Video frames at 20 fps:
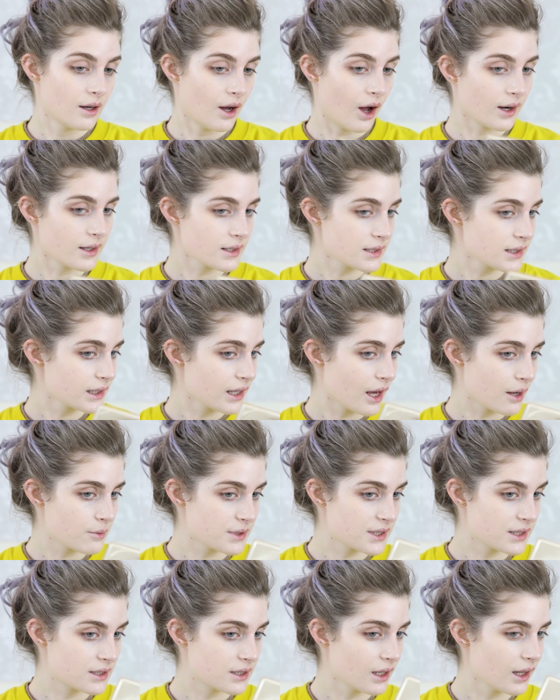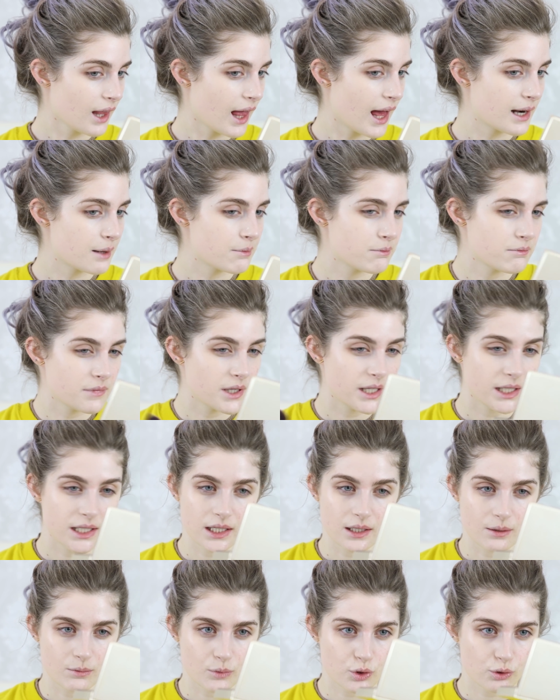honestly I'm still at a
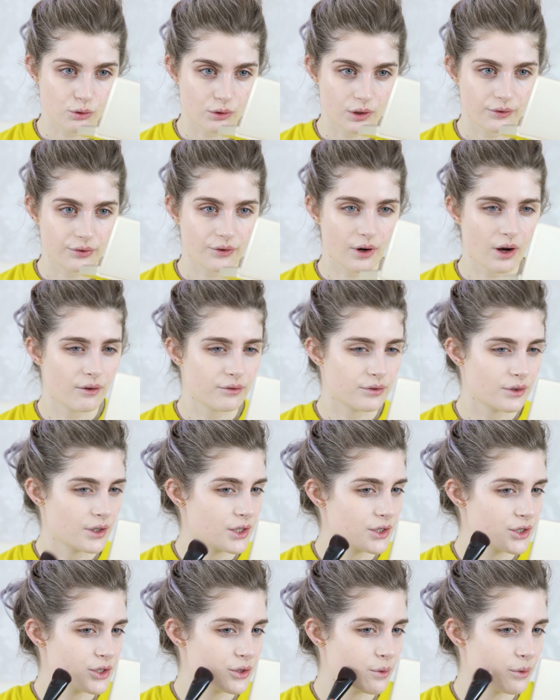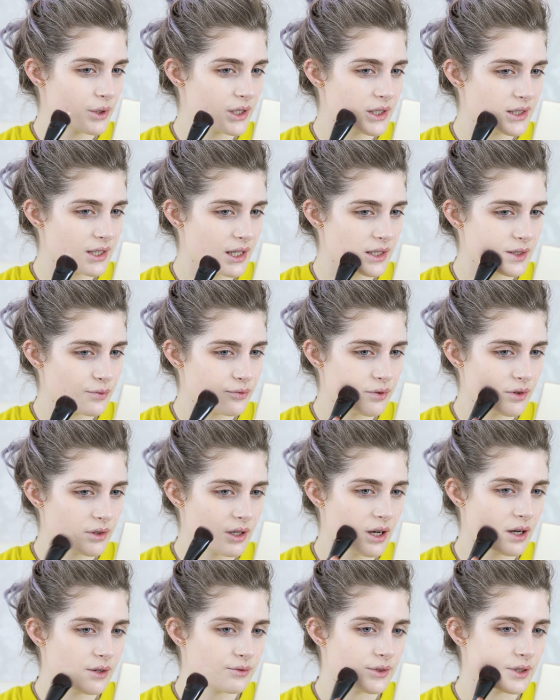medium sort of coverage. So when it says full
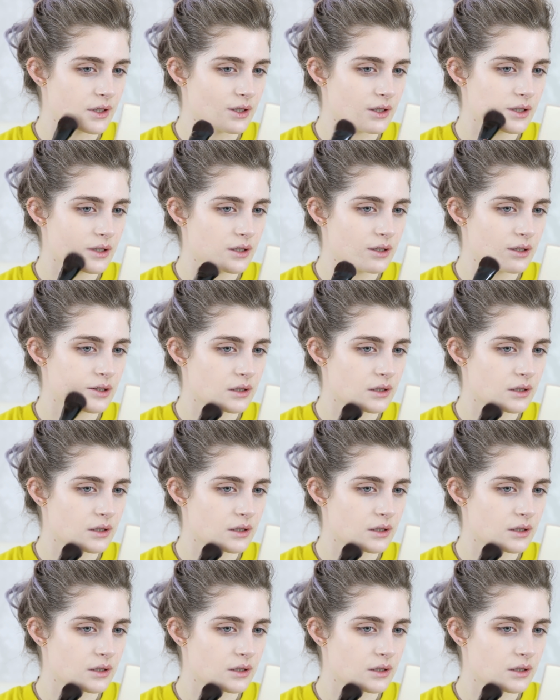cover,